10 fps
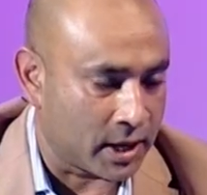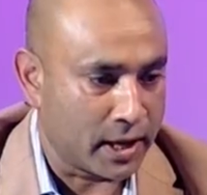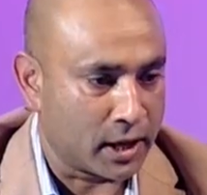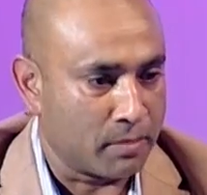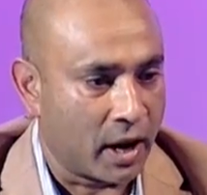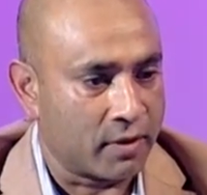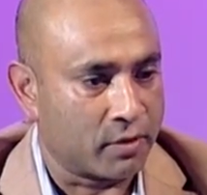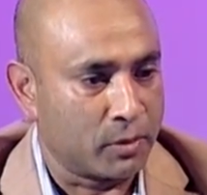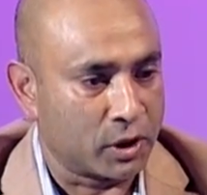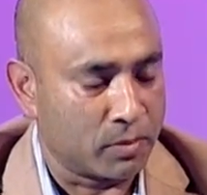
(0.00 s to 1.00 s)
taking money
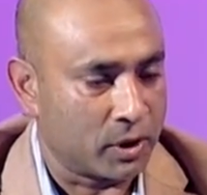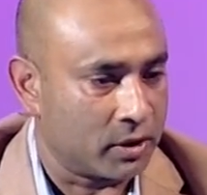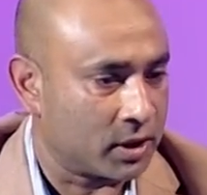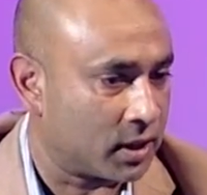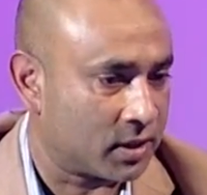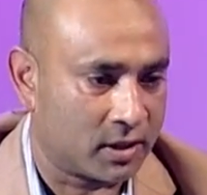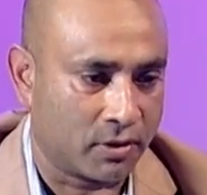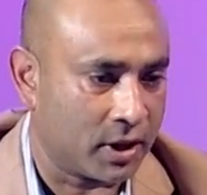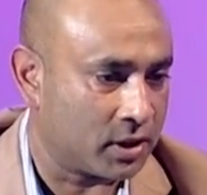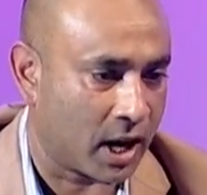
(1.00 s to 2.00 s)
from the community. That's
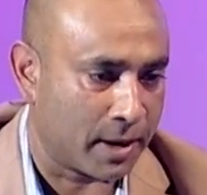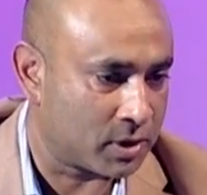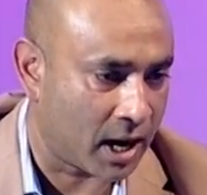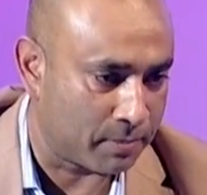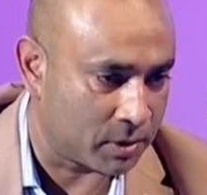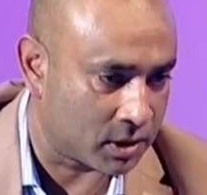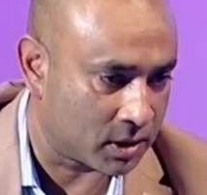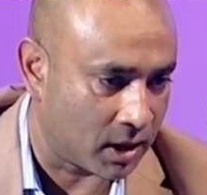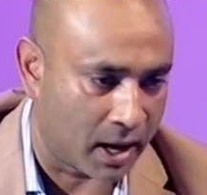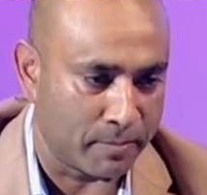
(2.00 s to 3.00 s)
3 times happens.
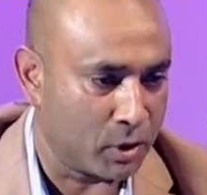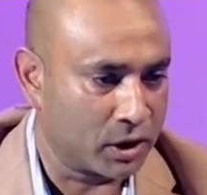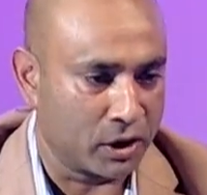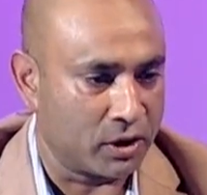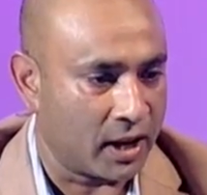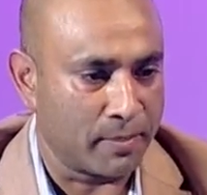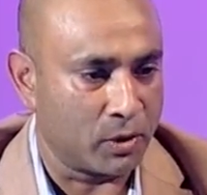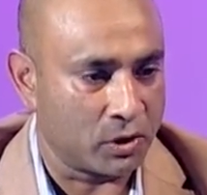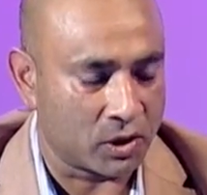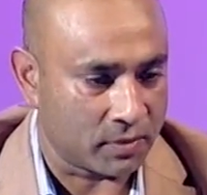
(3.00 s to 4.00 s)
I am not going to name
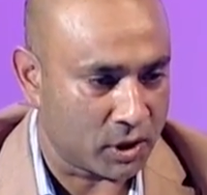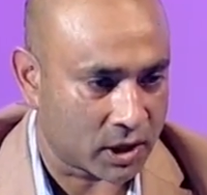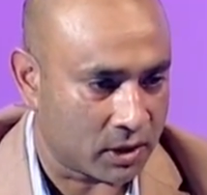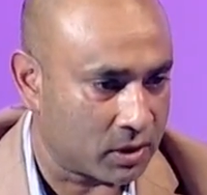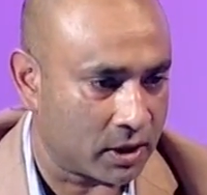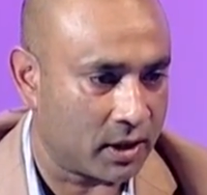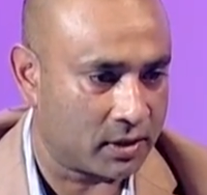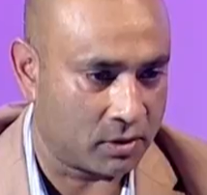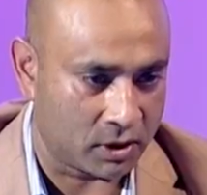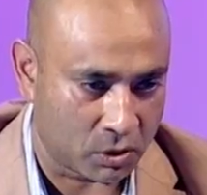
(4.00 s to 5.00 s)
those TV channels. There are
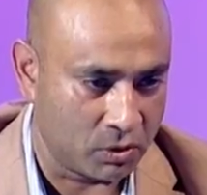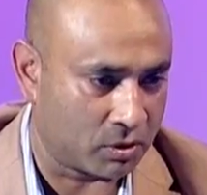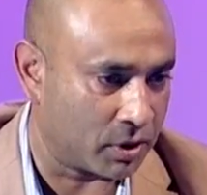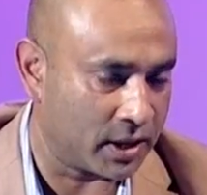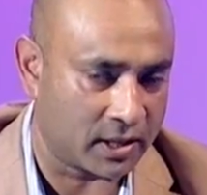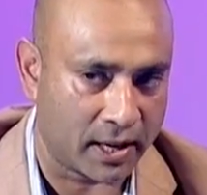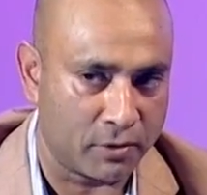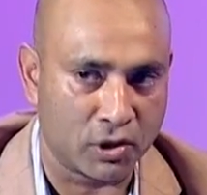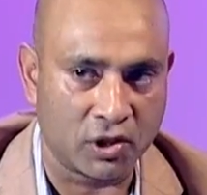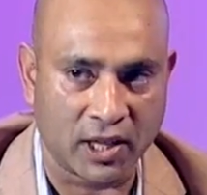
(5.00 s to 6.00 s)
2-3
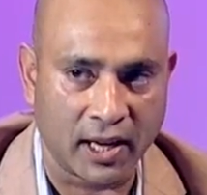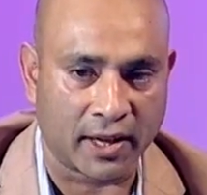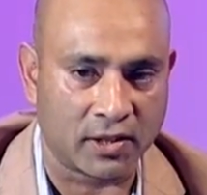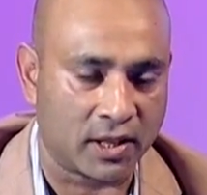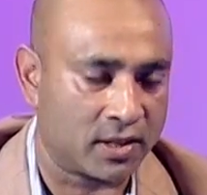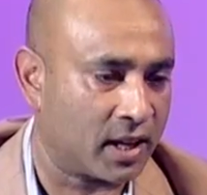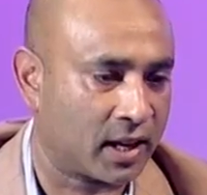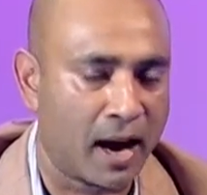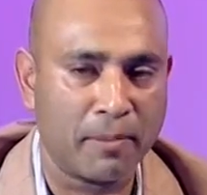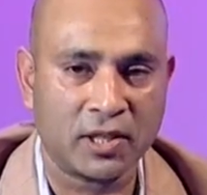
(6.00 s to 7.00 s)
television still exist. They
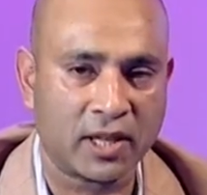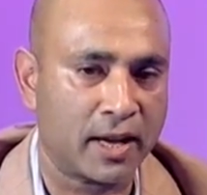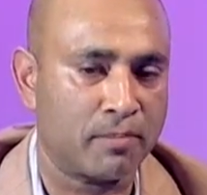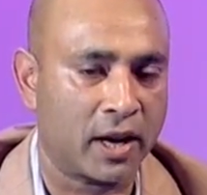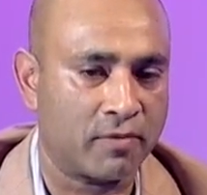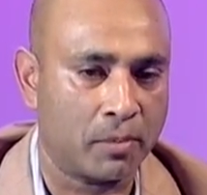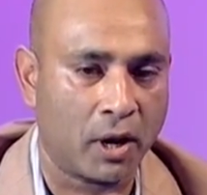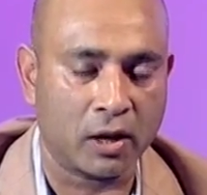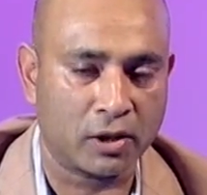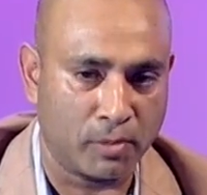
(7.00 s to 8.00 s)
come and take money from
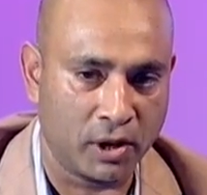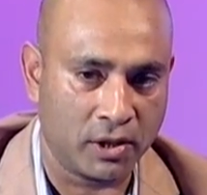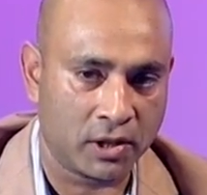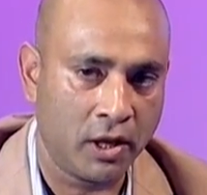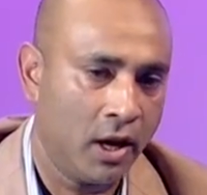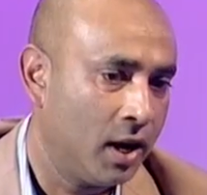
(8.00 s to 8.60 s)
our community